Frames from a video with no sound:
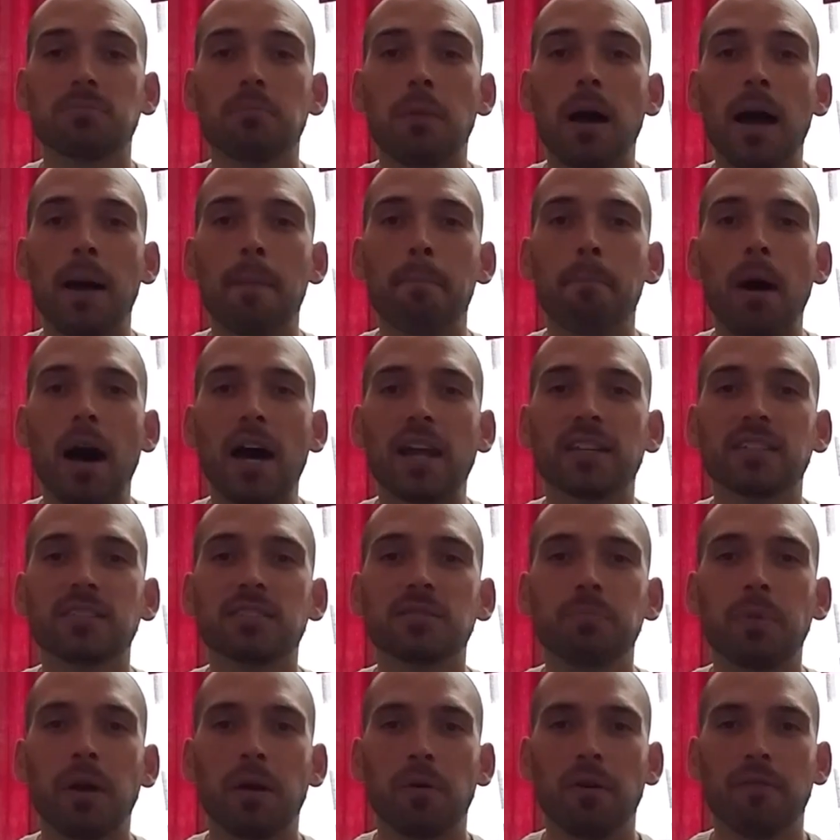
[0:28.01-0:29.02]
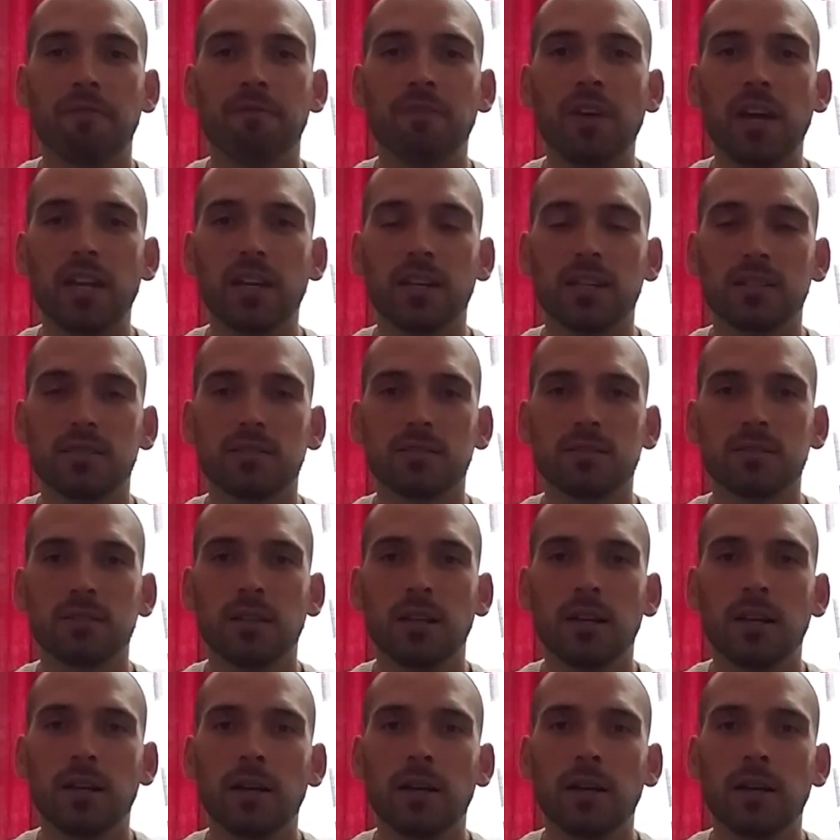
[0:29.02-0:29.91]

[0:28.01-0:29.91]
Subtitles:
Mind, Body, Spirit, Fitness.